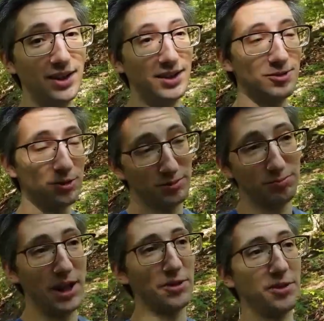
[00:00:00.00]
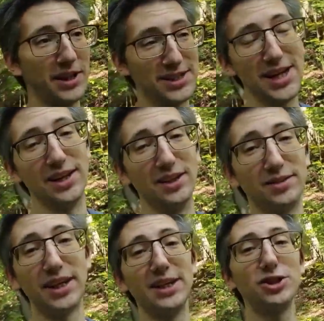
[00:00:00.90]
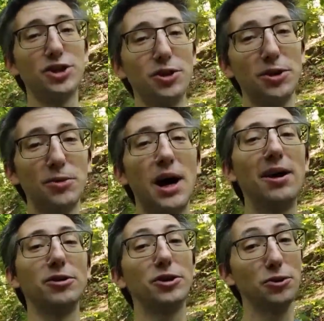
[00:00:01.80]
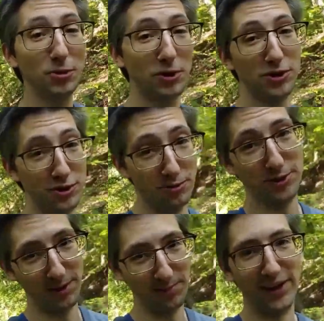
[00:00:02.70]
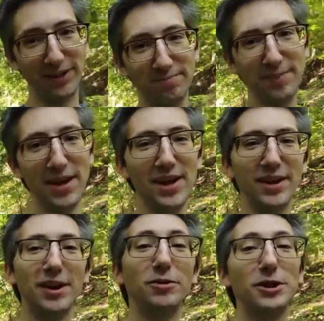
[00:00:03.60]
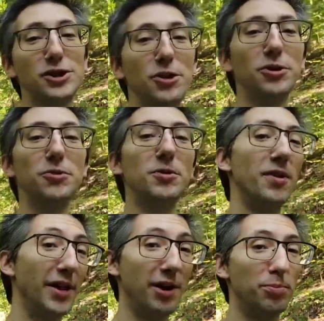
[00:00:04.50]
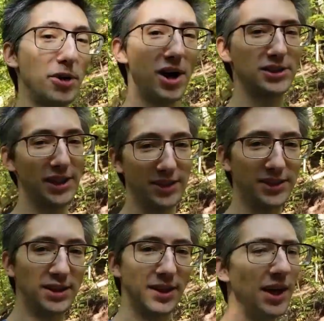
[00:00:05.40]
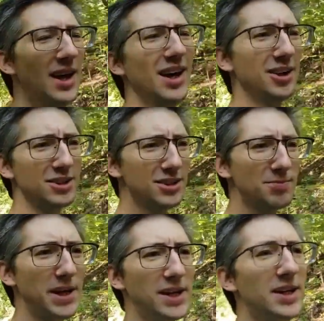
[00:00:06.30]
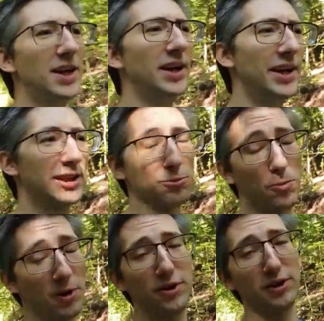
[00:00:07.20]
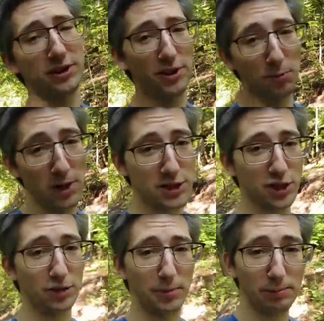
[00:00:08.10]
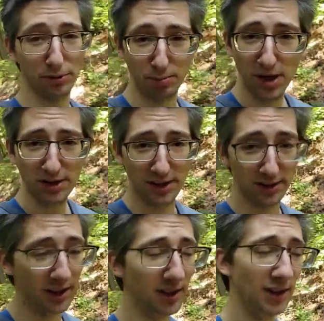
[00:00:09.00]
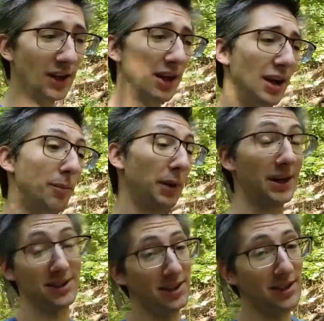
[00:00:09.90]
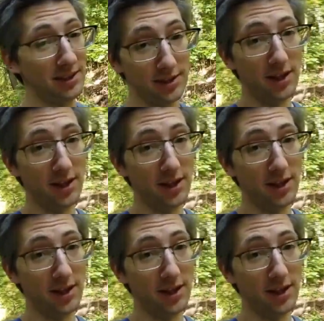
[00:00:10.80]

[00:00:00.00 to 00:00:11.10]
or rather they did. They didn't show you how you could do something. They only showed you their process. Now, it doesn't mean it's worthless to watch other people's process, because it isn't.